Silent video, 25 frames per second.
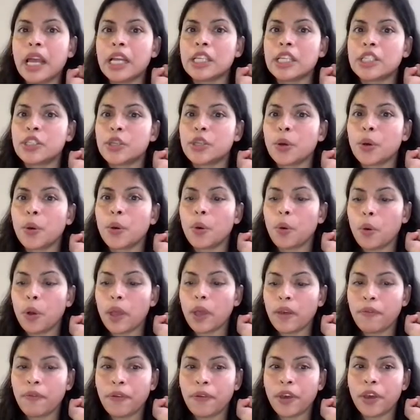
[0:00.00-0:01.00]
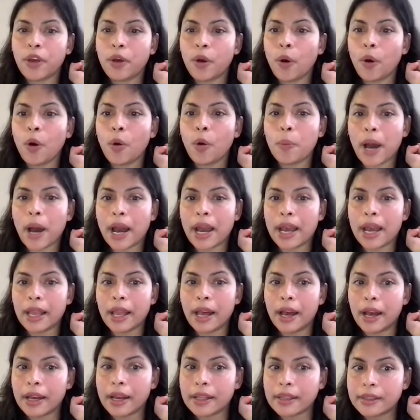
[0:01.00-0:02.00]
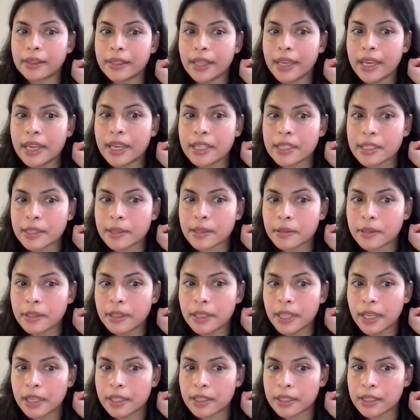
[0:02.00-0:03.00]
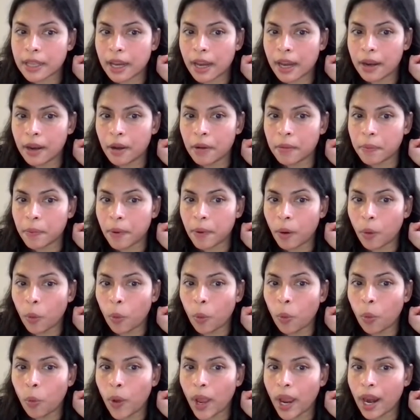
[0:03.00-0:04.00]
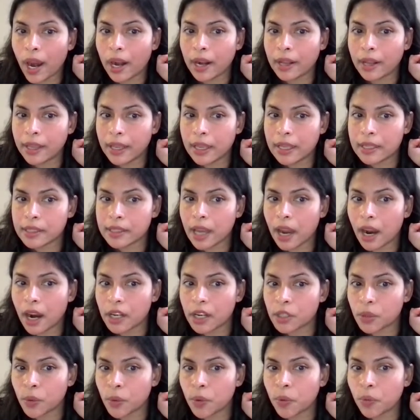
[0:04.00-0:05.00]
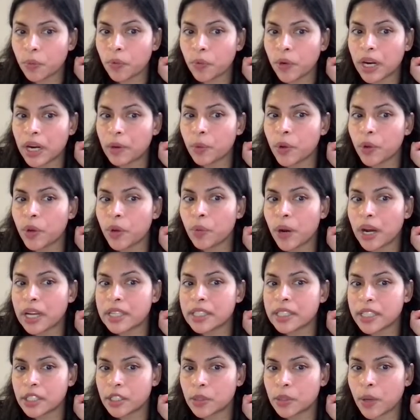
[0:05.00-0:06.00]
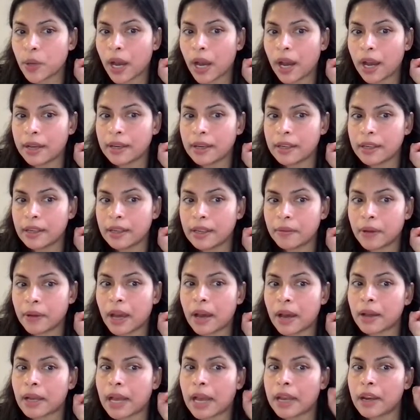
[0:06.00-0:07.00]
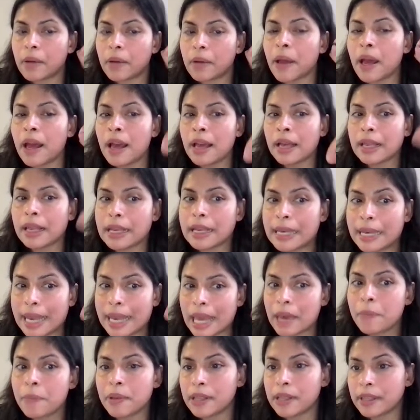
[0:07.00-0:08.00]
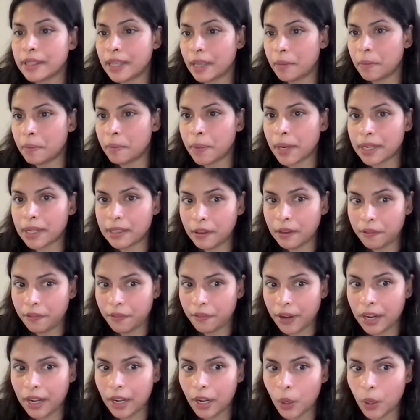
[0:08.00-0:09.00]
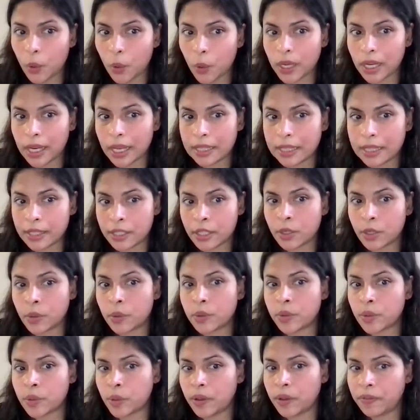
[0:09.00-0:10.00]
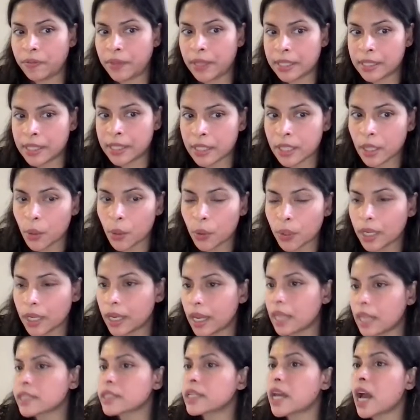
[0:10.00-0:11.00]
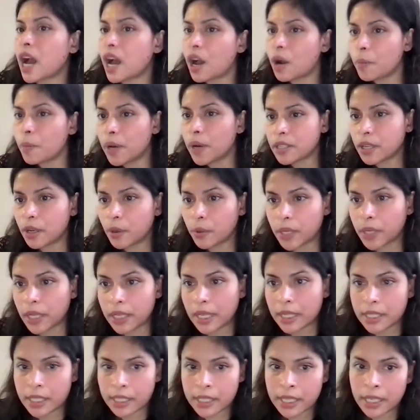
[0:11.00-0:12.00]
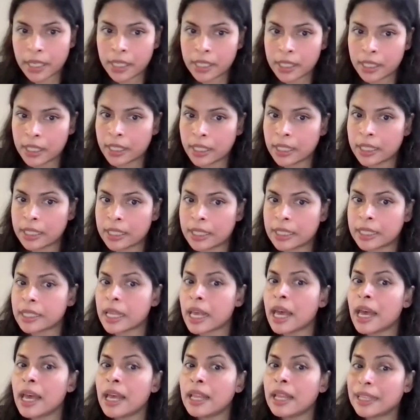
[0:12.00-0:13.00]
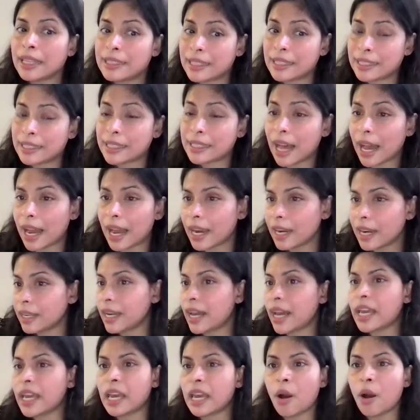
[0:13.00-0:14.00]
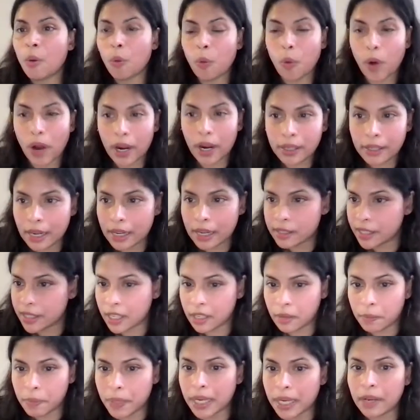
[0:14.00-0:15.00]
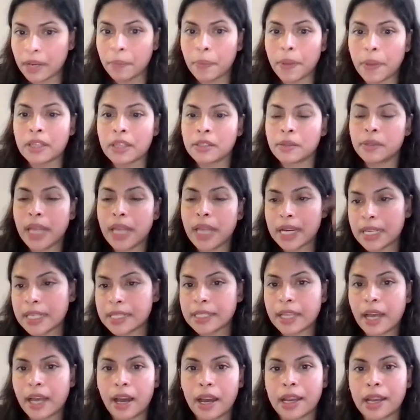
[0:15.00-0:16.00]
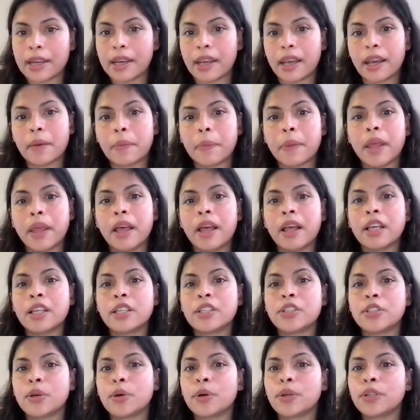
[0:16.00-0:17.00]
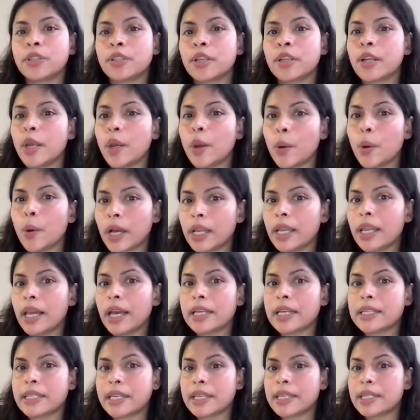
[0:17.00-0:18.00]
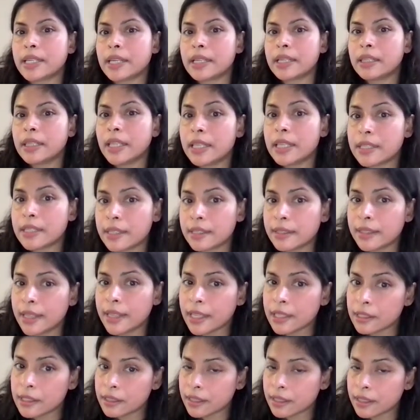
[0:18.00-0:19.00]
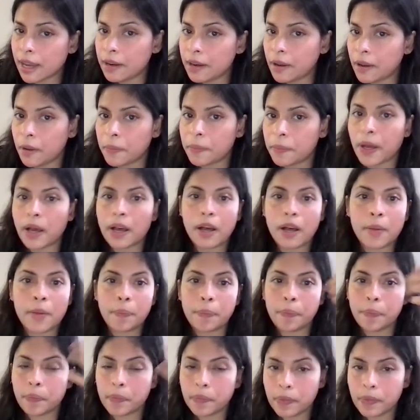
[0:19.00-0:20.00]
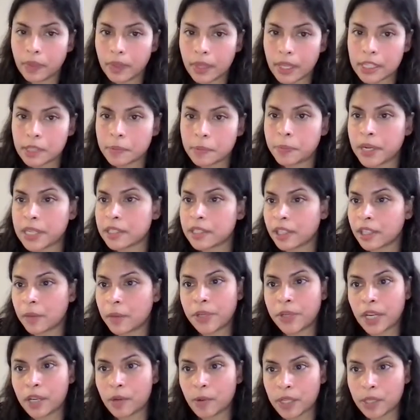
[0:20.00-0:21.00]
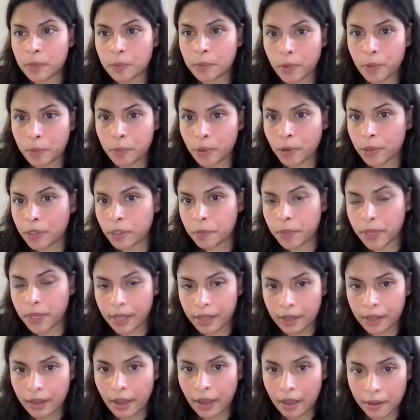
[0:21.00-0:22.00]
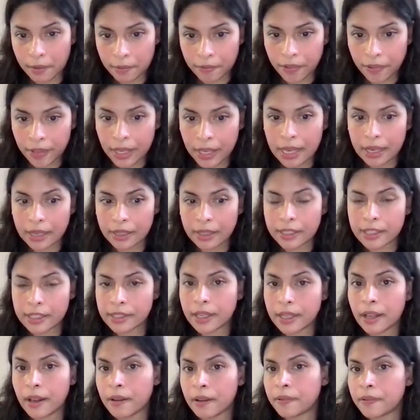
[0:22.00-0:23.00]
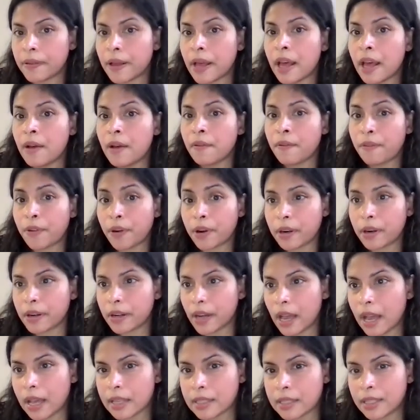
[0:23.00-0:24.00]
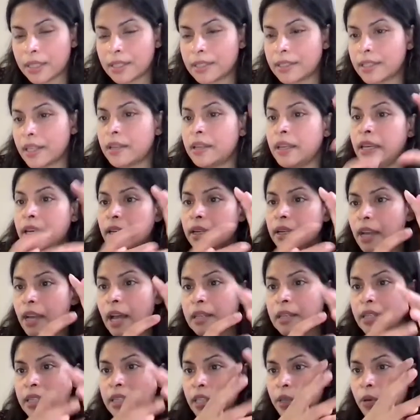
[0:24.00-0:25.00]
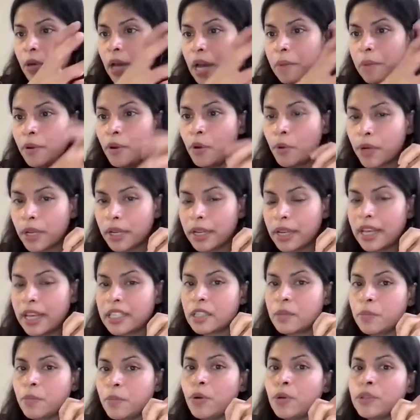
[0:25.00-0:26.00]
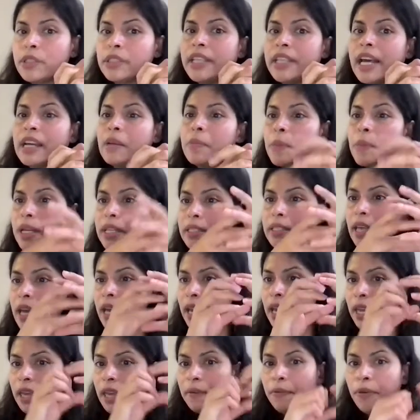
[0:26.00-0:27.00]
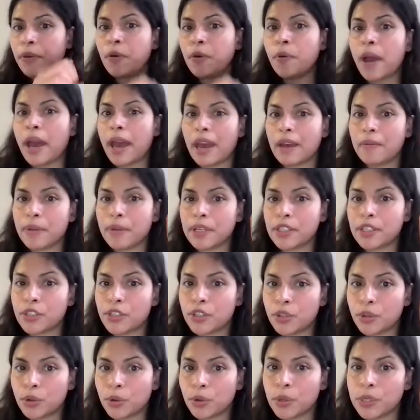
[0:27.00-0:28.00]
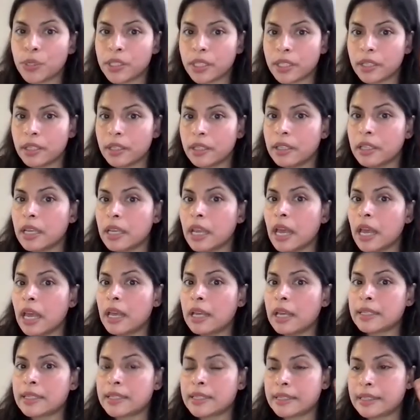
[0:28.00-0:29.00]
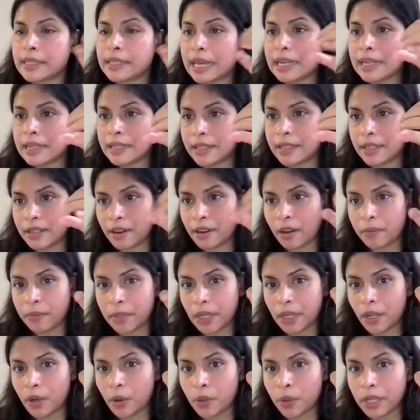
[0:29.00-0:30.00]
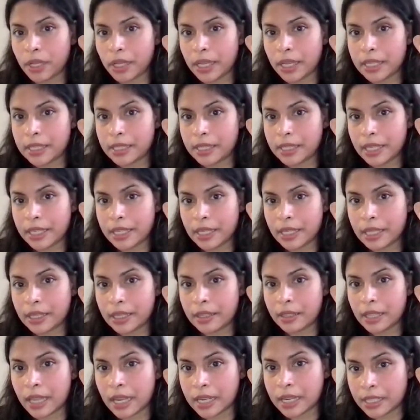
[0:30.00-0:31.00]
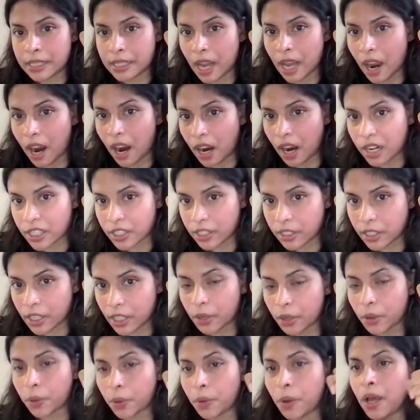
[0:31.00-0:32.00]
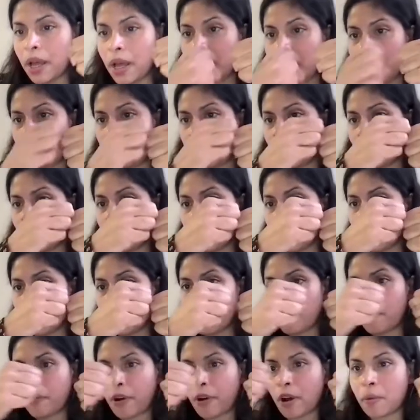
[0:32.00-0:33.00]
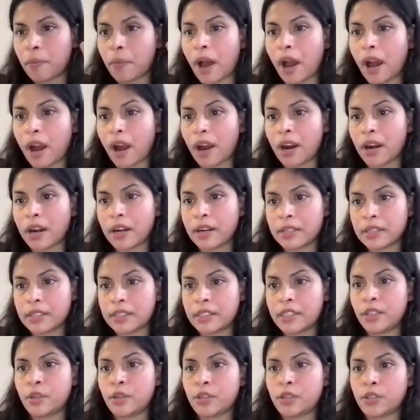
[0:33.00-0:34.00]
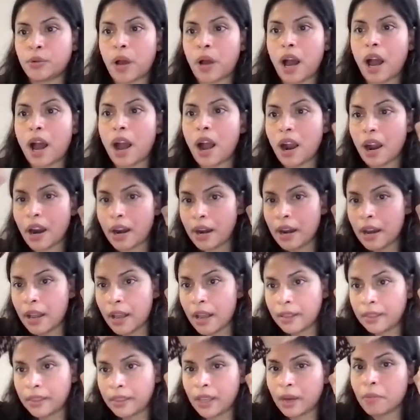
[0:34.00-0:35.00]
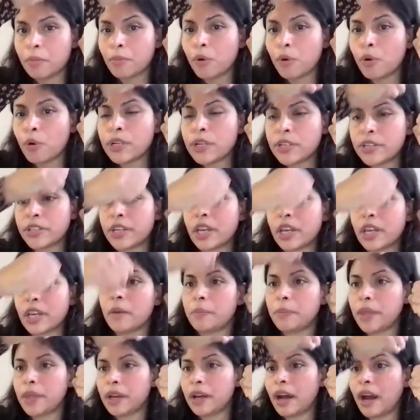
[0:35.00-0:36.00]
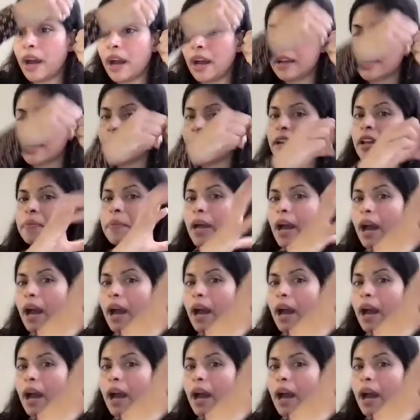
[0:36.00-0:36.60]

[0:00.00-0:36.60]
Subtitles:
So if you go by like these kind of where these are, so we wanted to kind of label them by different localization. So if this is localized, how much localization is this? This is guide-like, what does that mean? So that is the idea. So the localization, this kind of this prescription was proposed by Phil Allen itself for glasses, that in glasses you have localized modes. That means if you have a chosen center of the localization, that is R0, if you go from R0 to R, the mode shape, the kind of